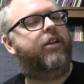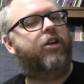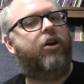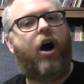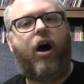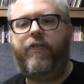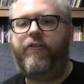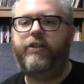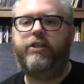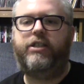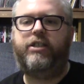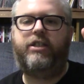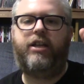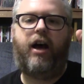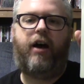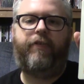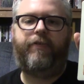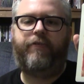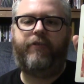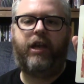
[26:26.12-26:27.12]
Golf and
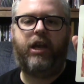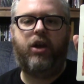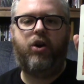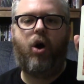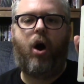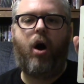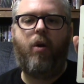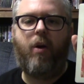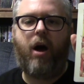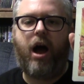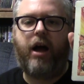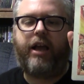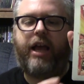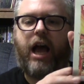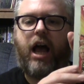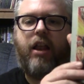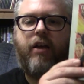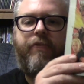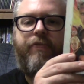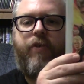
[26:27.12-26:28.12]
Stuff in Norwalk,
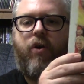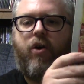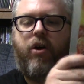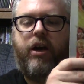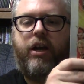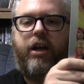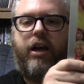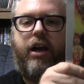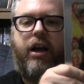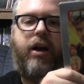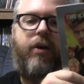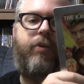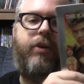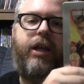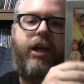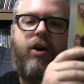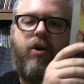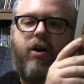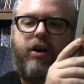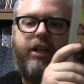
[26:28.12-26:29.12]
California.
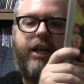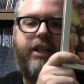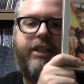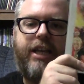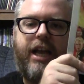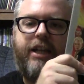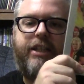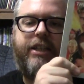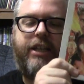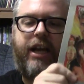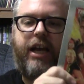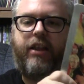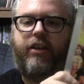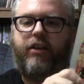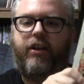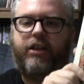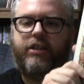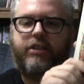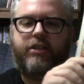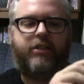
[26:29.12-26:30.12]
When they go on that date
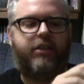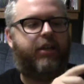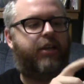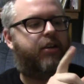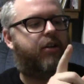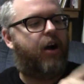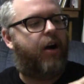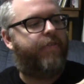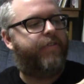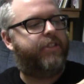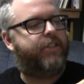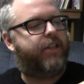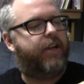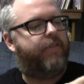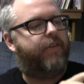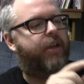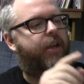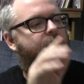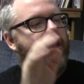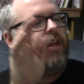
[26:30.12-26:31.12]
together, that's in Golf and
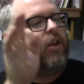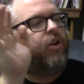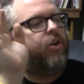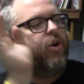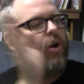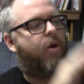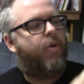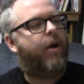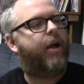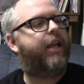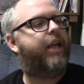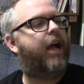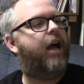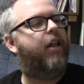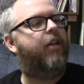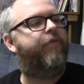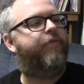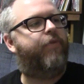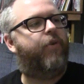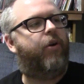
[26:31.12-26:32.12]
Stuff. Norwalk,
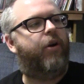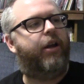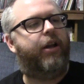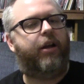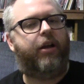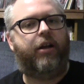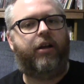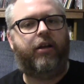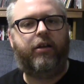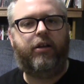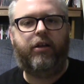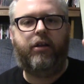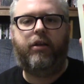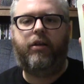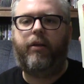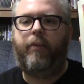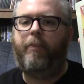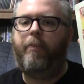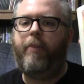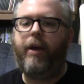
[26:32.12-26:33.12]
California.
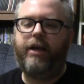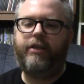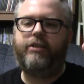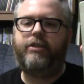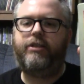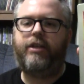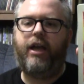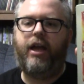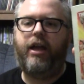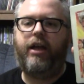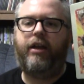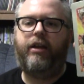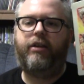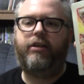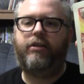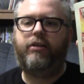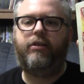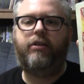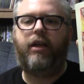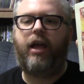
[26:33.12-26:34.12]
The best date
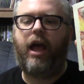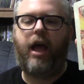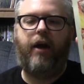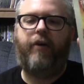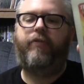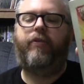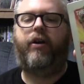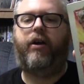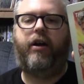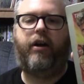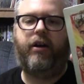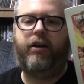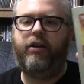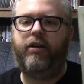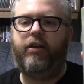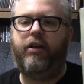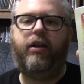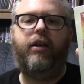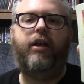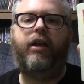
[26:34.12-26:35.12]
ever
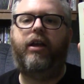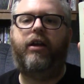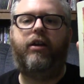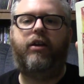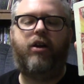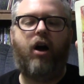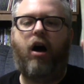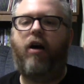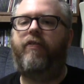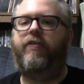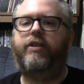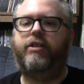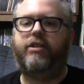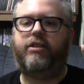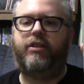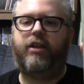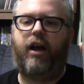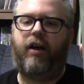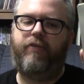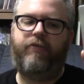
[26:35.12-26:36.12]
in Golf and
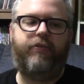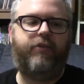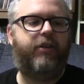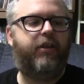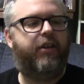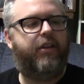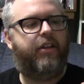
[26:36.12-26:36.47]
Stuff.